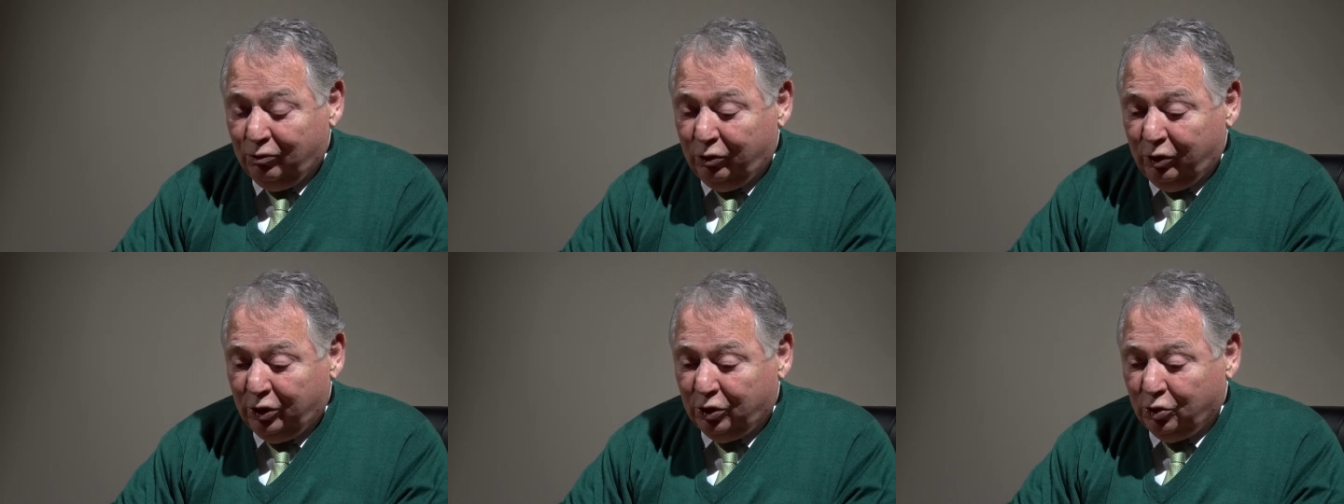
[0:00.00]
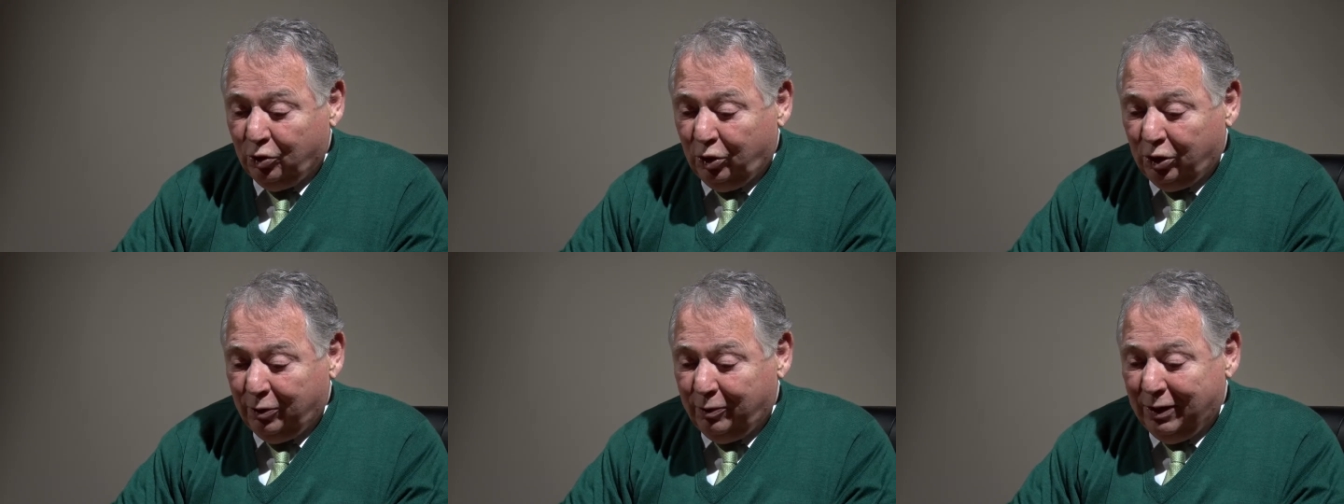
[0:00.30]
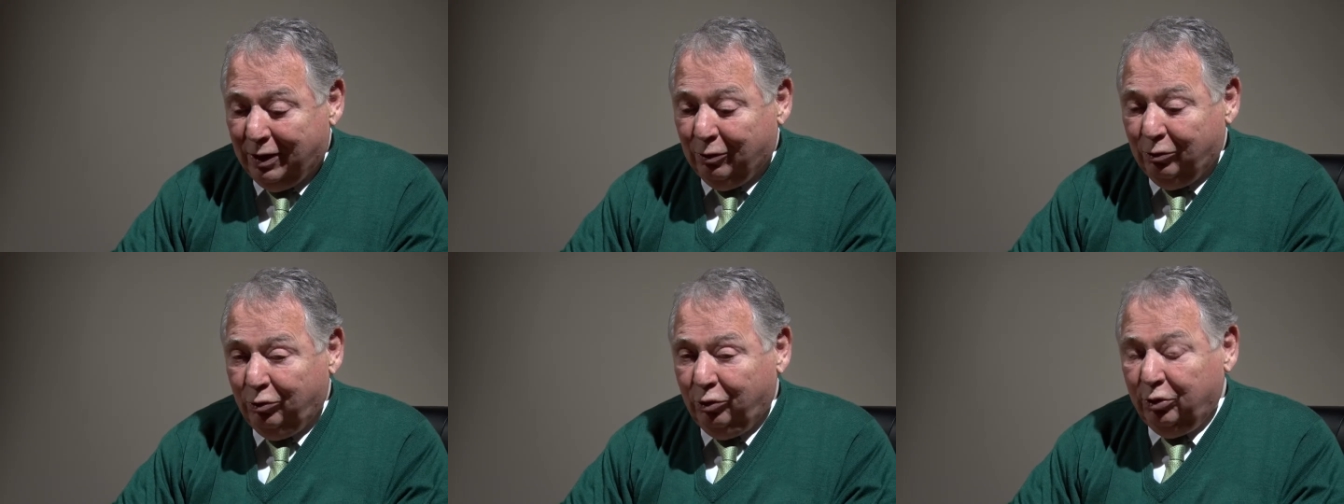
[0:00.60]
we talk
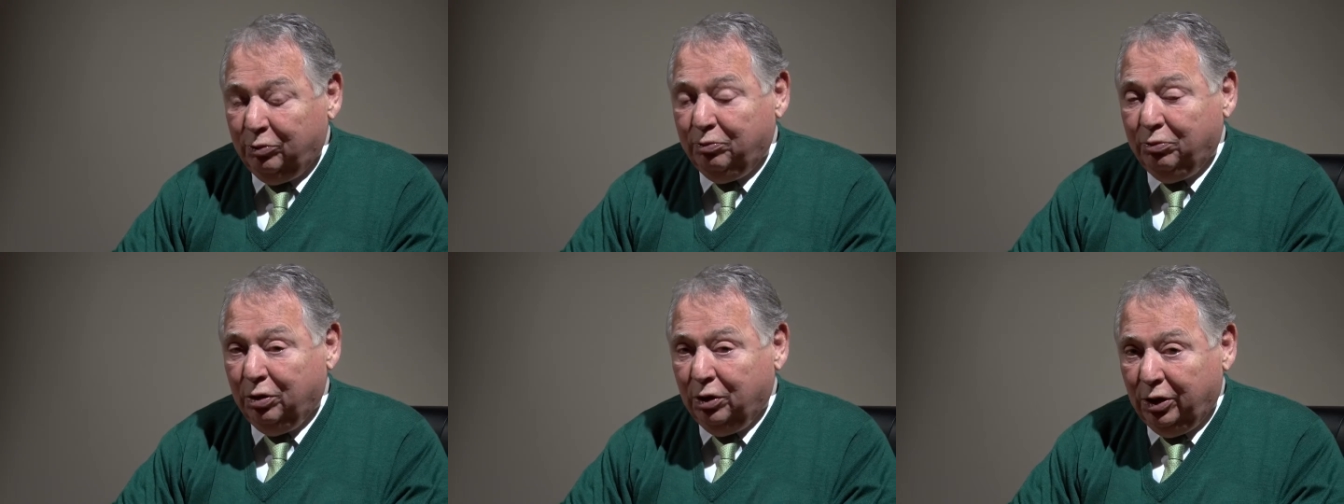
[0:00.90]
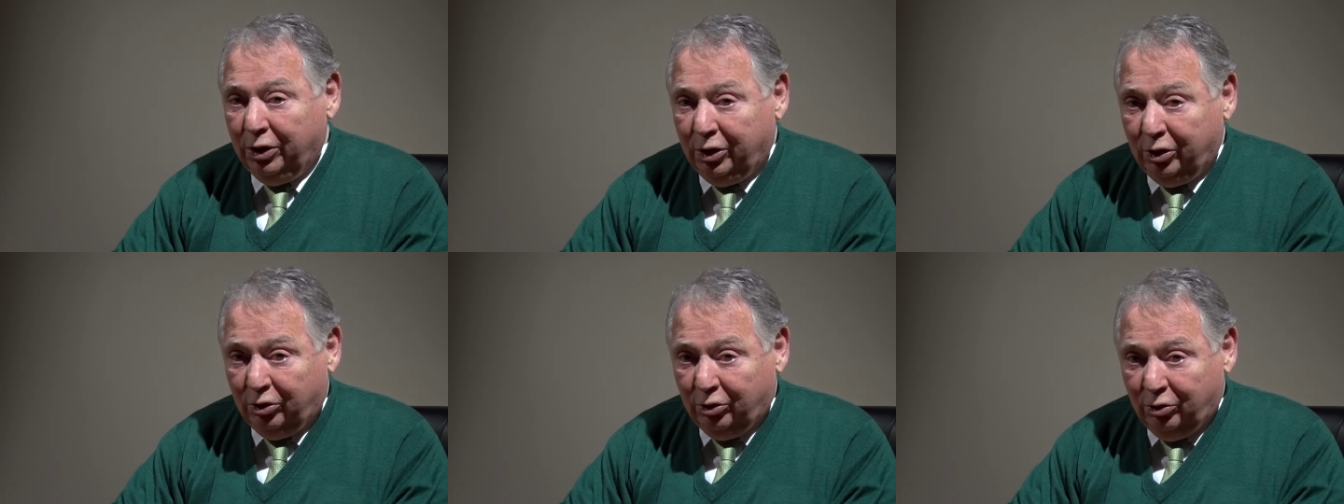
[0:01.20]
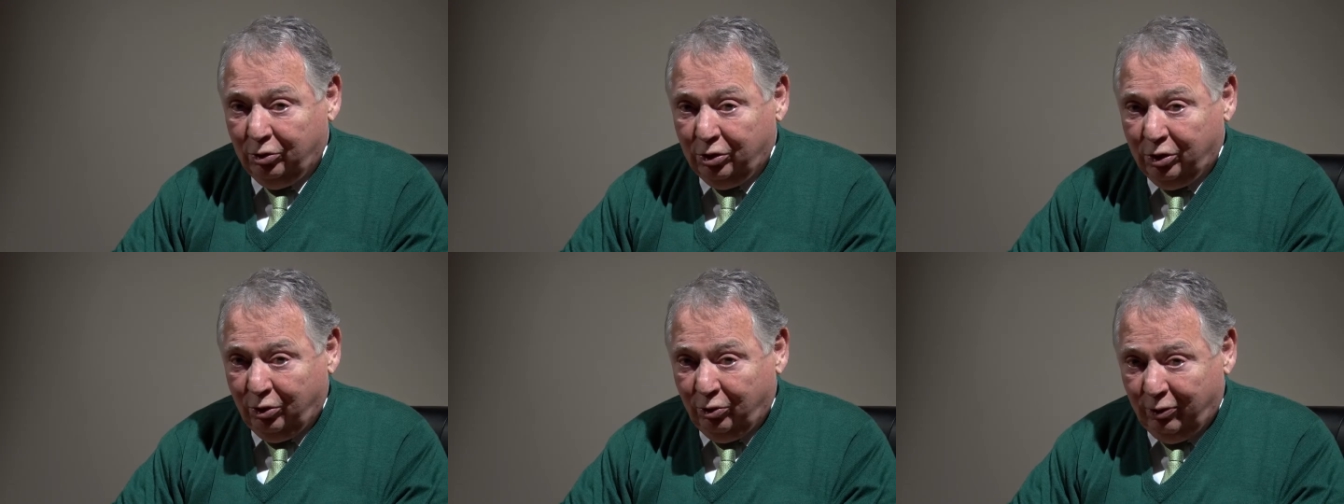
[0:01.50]
about with
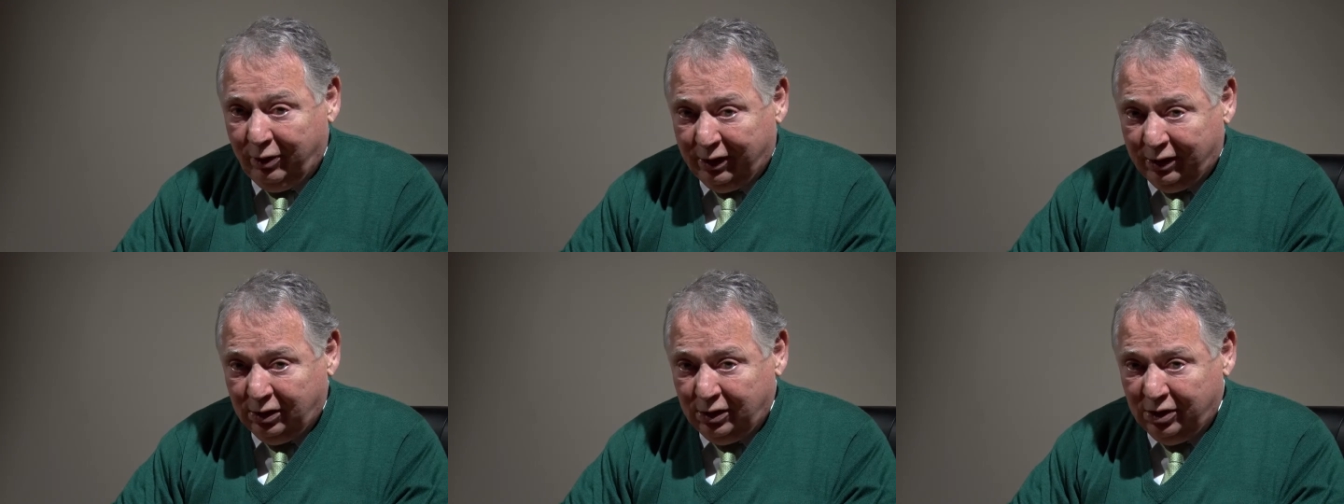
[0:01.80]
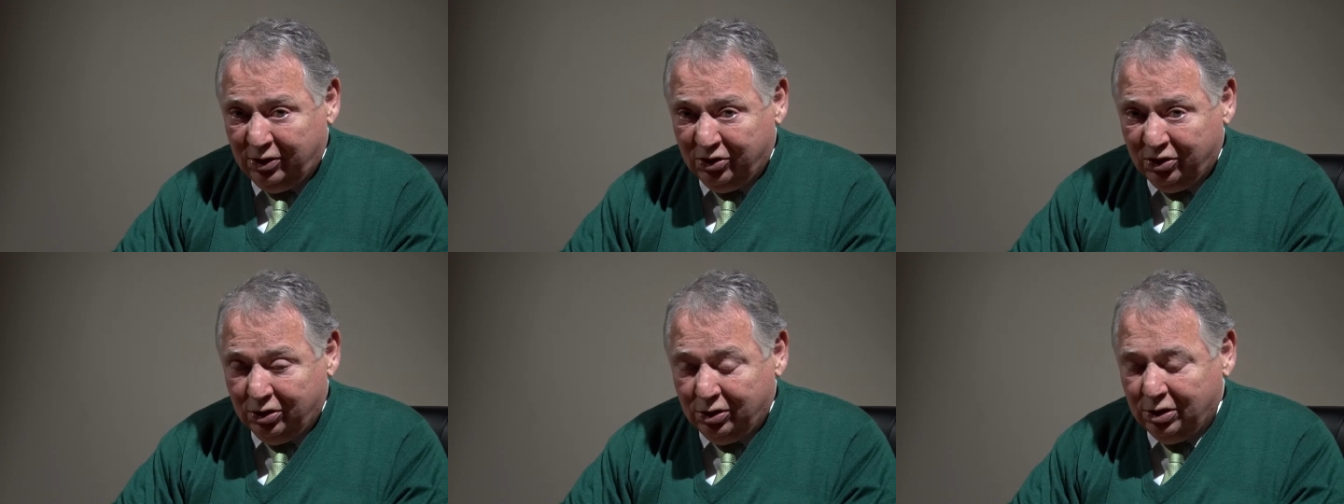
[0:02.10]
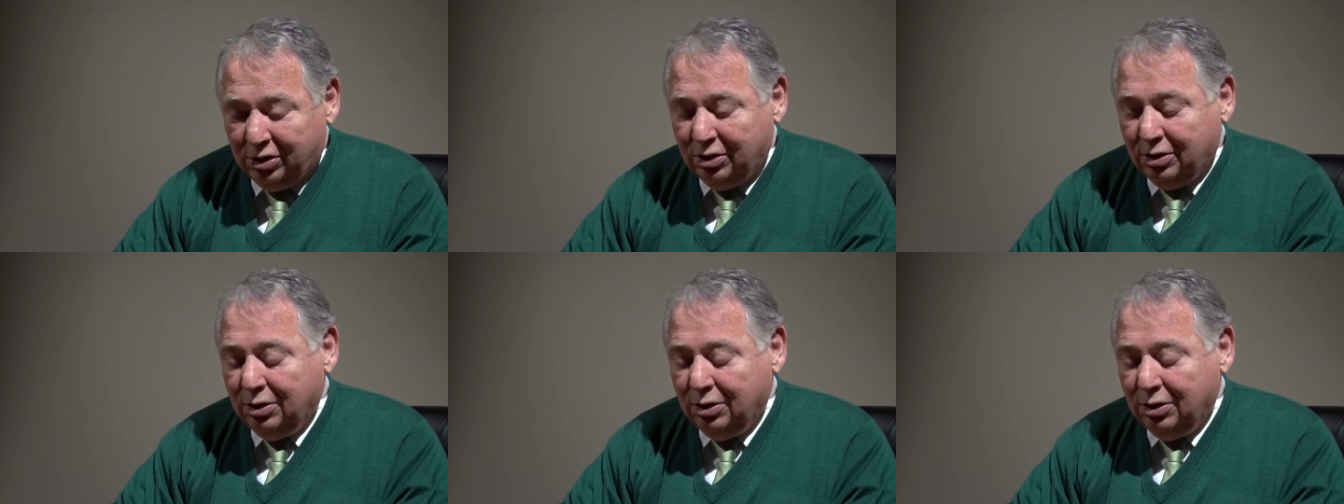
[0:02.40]
political correctness,